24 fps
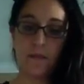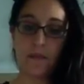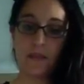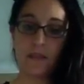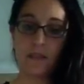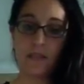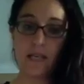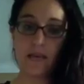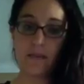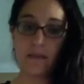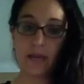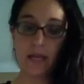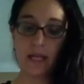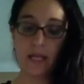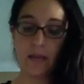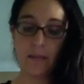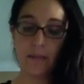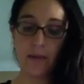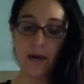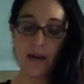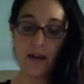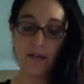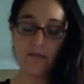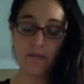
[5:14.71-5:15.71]
Take the clip
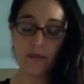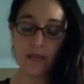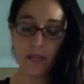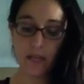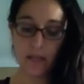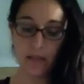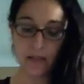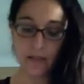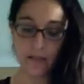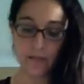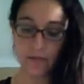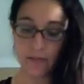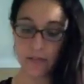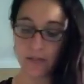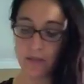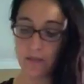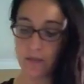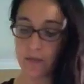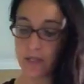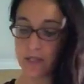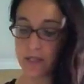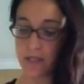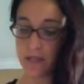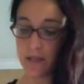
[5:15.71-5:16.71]
off because for some
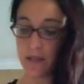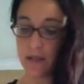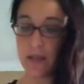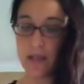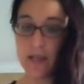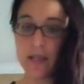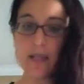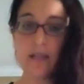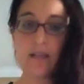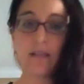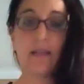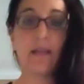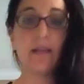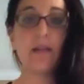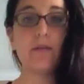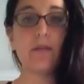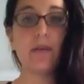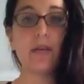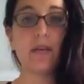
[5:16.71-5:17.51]
reason they don't